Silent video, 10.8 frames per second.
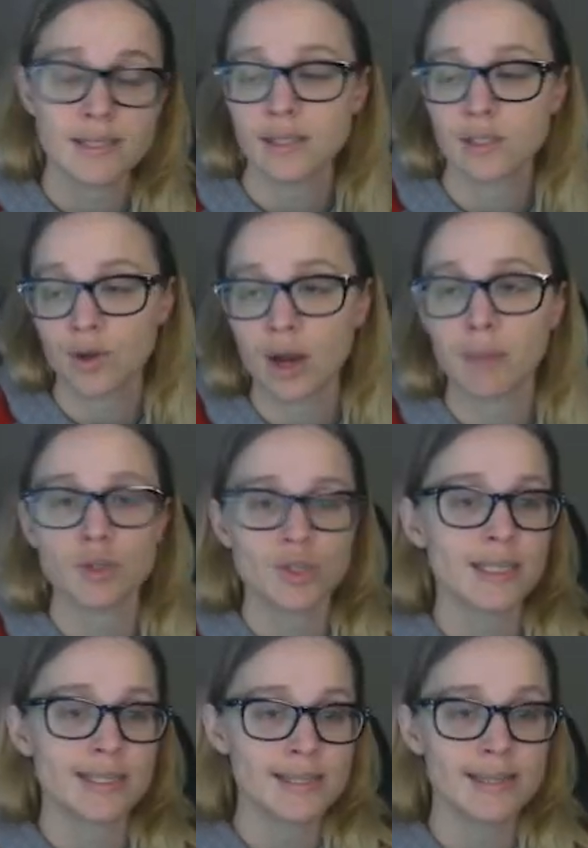and Instagram
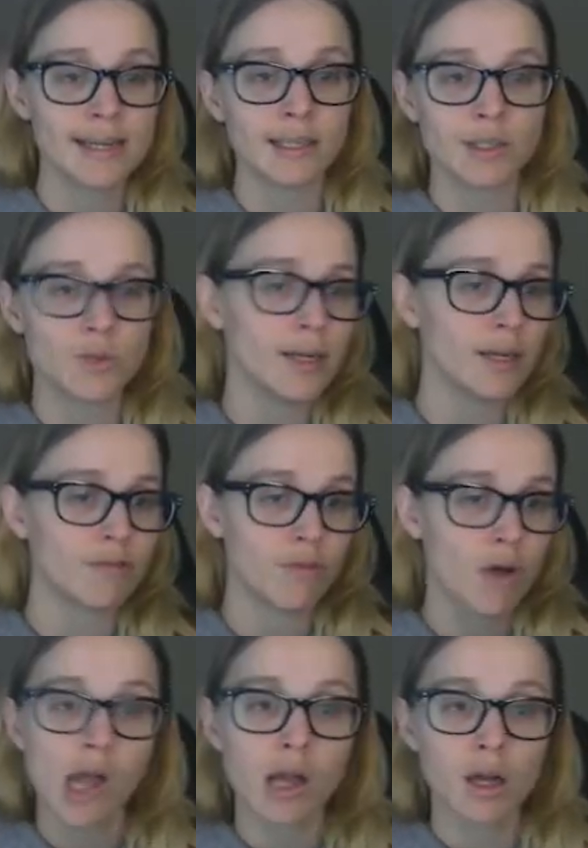usually gets a daily tweet of
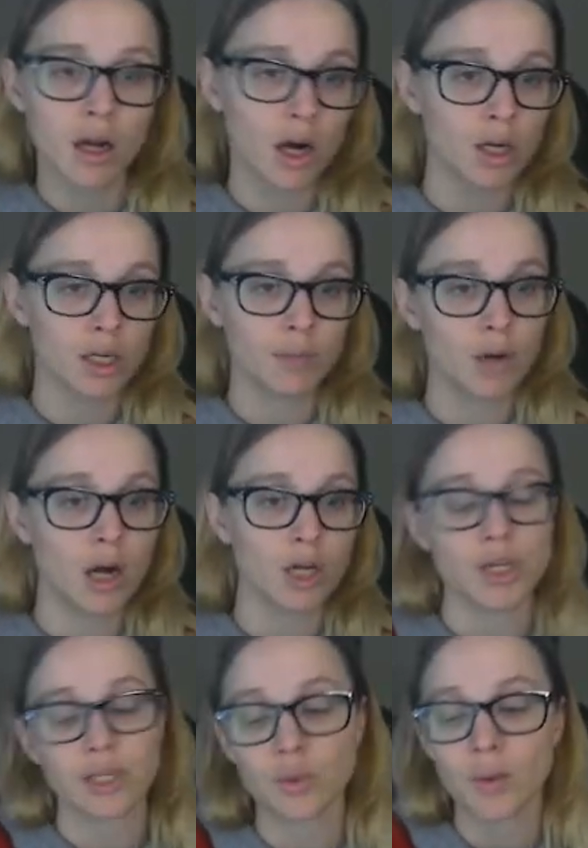current
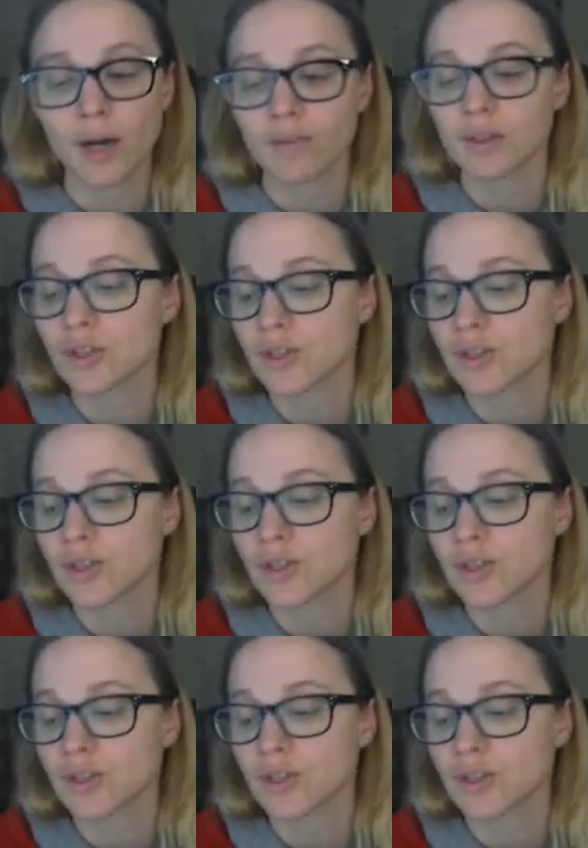project or whatever.